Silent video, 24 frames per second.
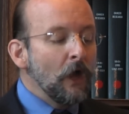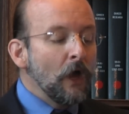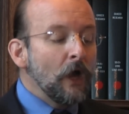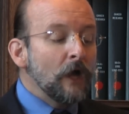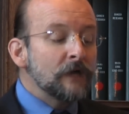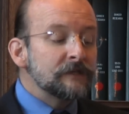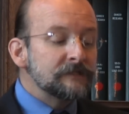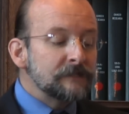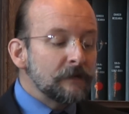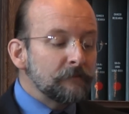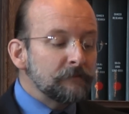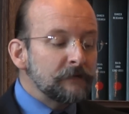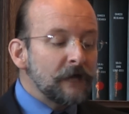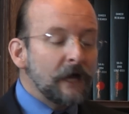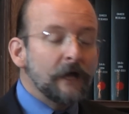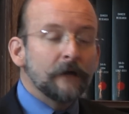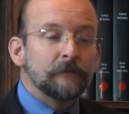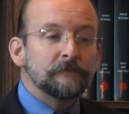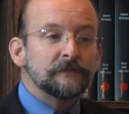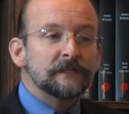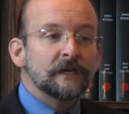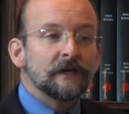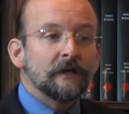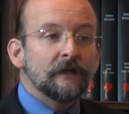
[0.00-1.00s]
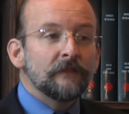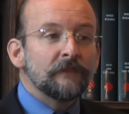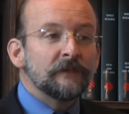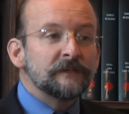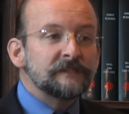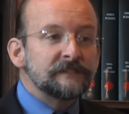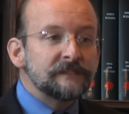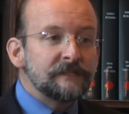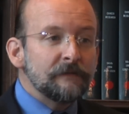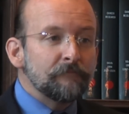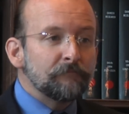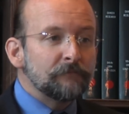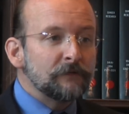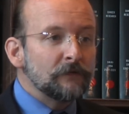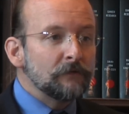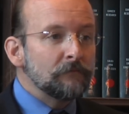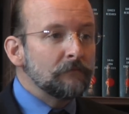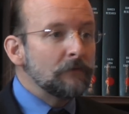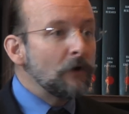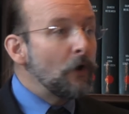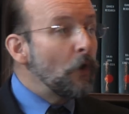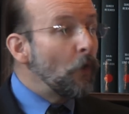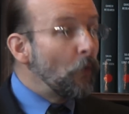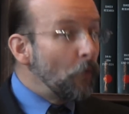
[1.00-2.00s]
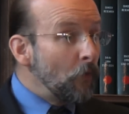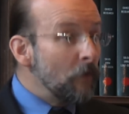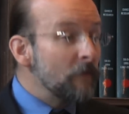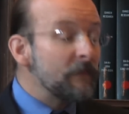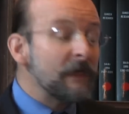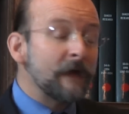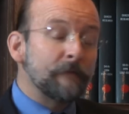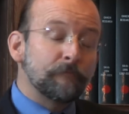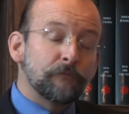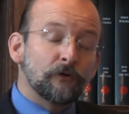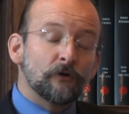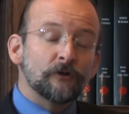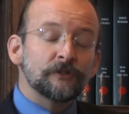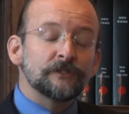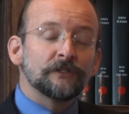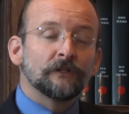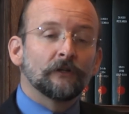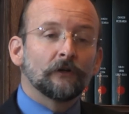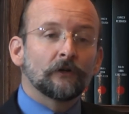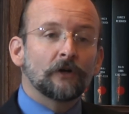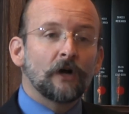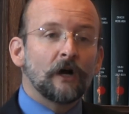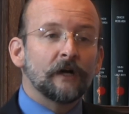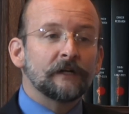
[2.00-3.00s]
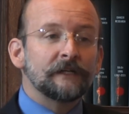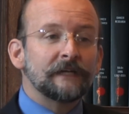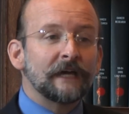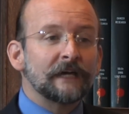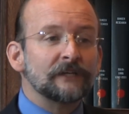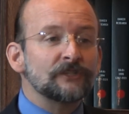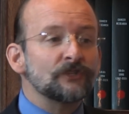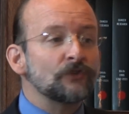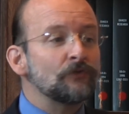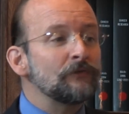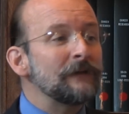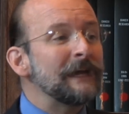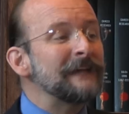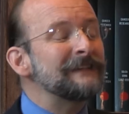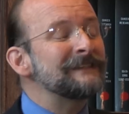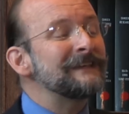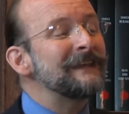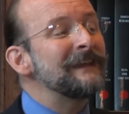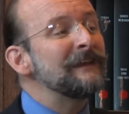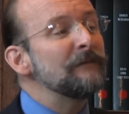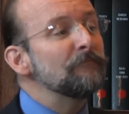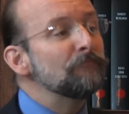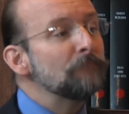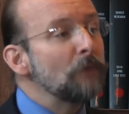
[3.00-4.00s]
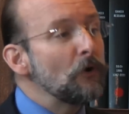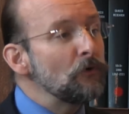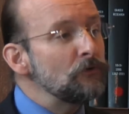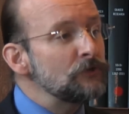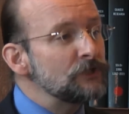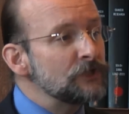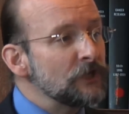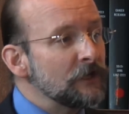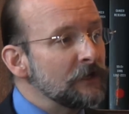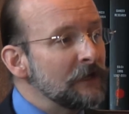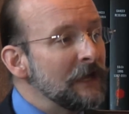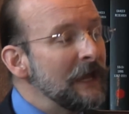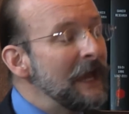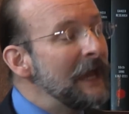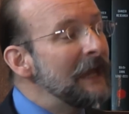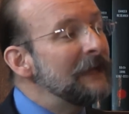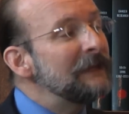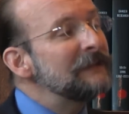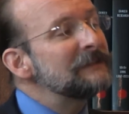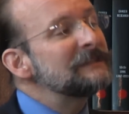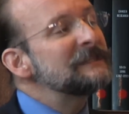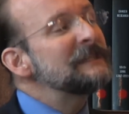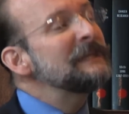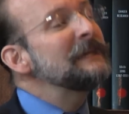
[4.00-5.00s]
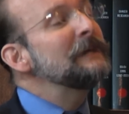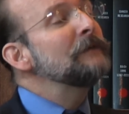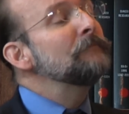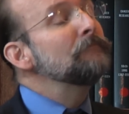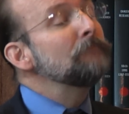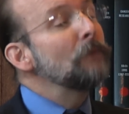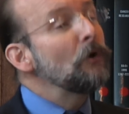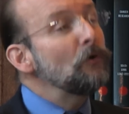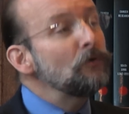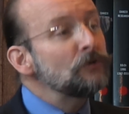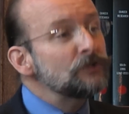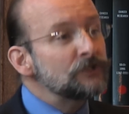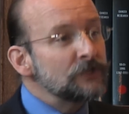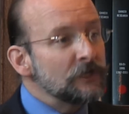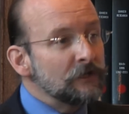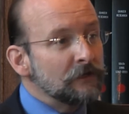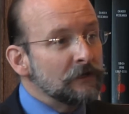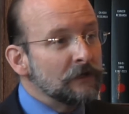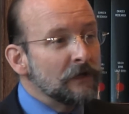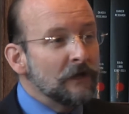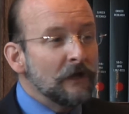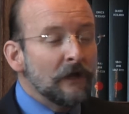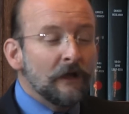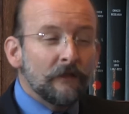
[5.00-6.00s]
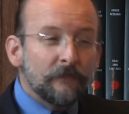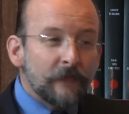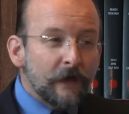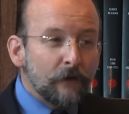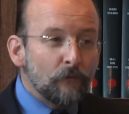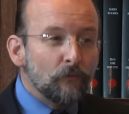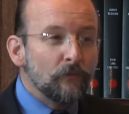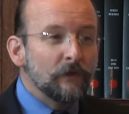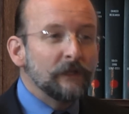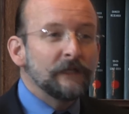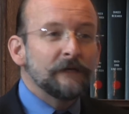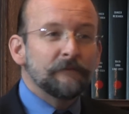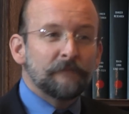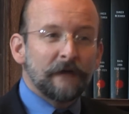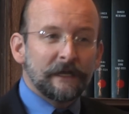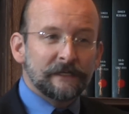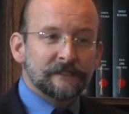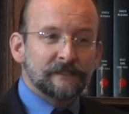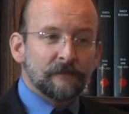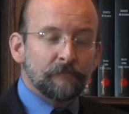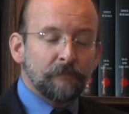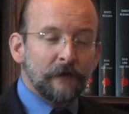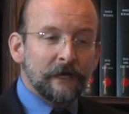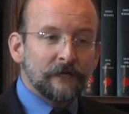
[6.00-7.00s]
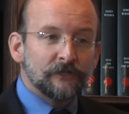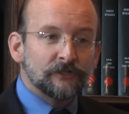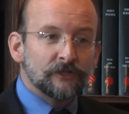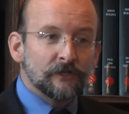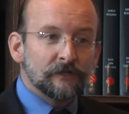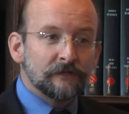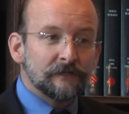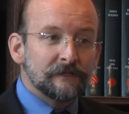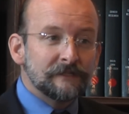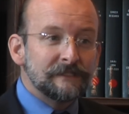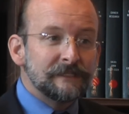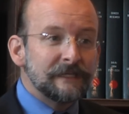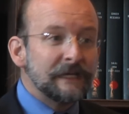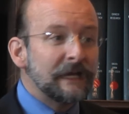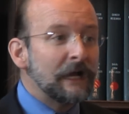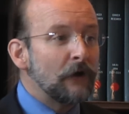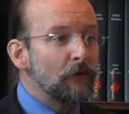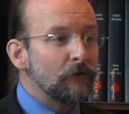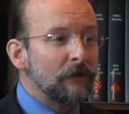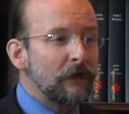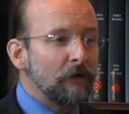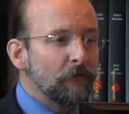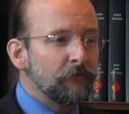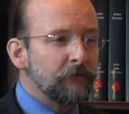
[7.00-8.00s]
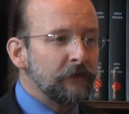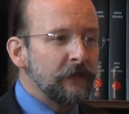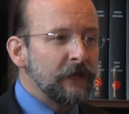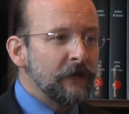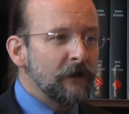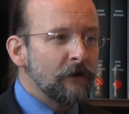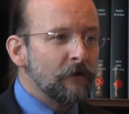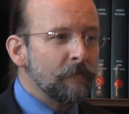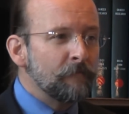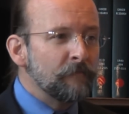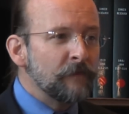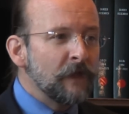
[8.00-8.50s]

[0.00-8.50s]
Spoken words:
Sometimes the symptom or that personal context creates an emotion, and it's the emotion that really makes the patient seek out health care.